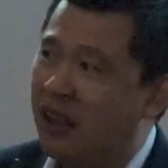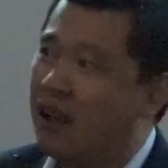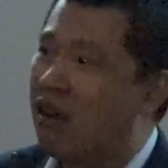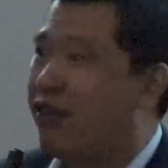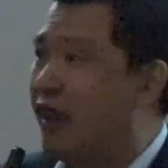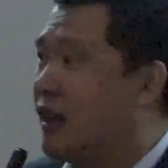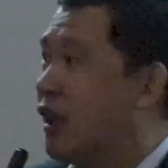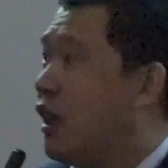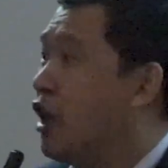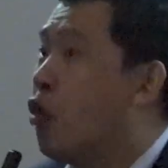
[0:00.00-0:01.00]
And I think
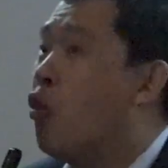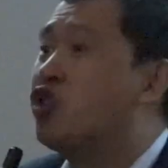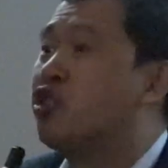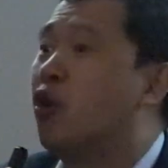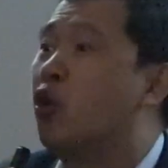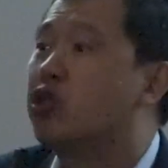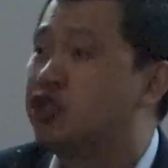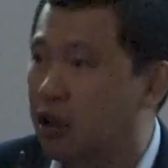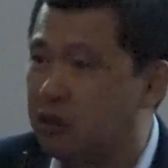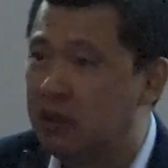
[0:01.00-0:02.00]
it was
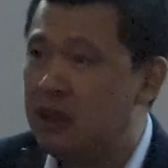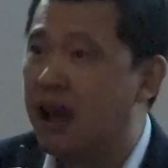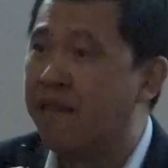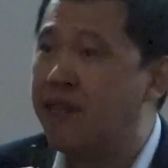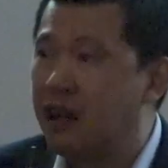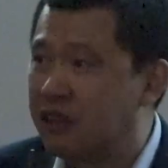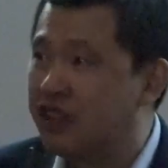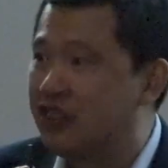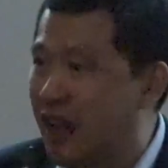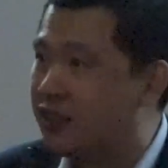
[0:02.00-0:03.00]
also a very
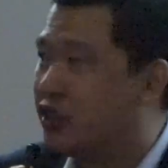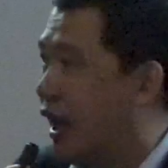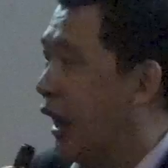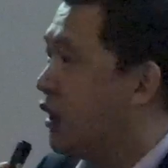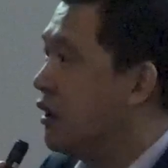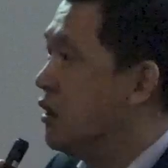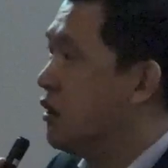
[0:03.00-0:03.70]
sad day